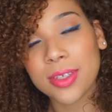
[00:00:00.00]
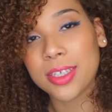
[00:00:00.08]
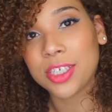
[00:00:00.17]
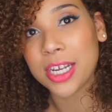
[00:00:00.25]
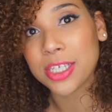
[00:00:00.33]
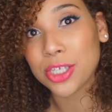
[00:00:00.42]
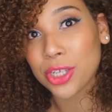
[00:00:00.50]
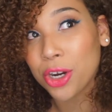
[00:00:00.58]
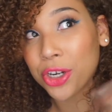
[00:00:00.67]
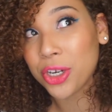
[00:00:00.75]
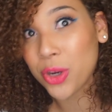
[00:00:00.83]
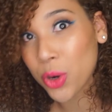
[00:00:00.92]
chances are
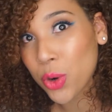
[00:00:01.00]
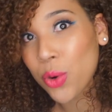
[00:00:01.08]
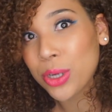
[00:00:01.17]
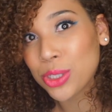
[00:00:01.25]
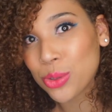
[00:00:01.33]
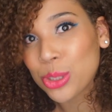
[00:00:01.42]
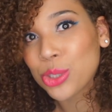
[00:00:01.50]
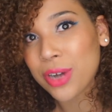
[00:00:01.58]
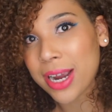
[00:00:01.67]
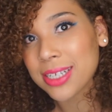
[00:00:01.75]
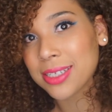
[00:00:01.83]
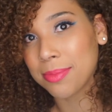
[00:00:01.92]
you're going to
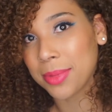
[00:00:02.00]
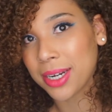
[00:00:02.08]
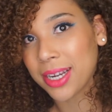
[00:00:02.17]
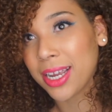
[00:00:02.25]
attract somebody.